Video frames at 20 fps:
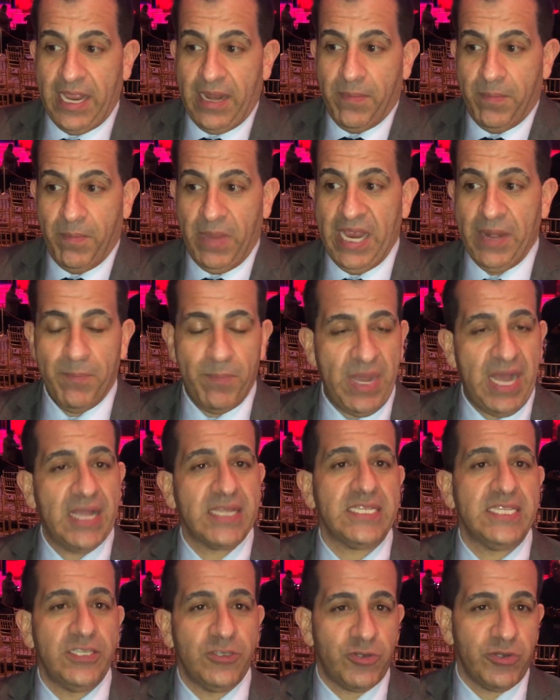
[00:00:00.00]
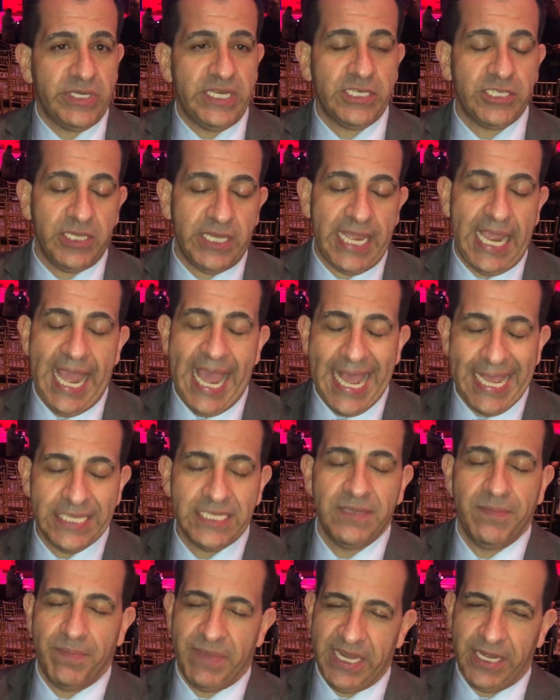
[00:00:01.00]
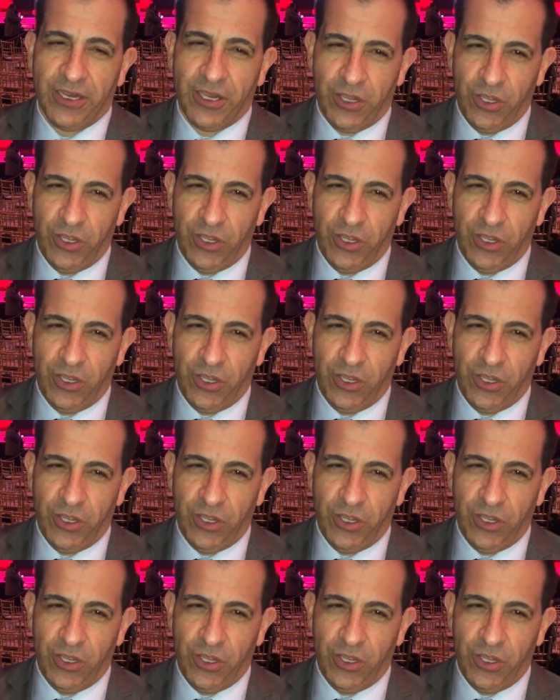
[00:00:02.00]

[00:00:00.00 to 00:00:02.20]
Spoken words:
and boxing traditionally hasn't been